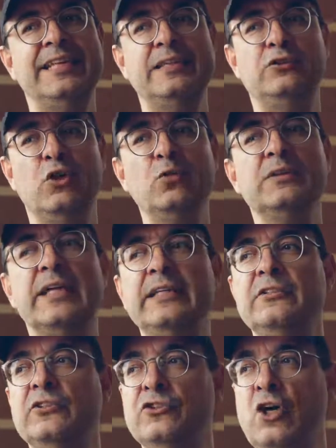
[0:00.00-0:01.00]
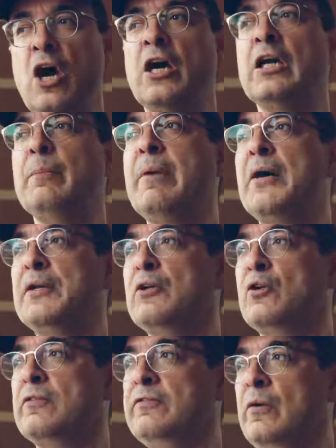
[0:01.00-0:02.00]
They don't like to talk about it
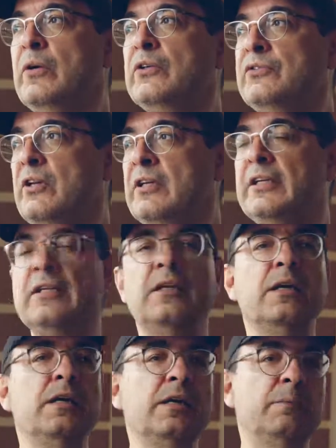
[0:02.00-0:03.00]
or focus on it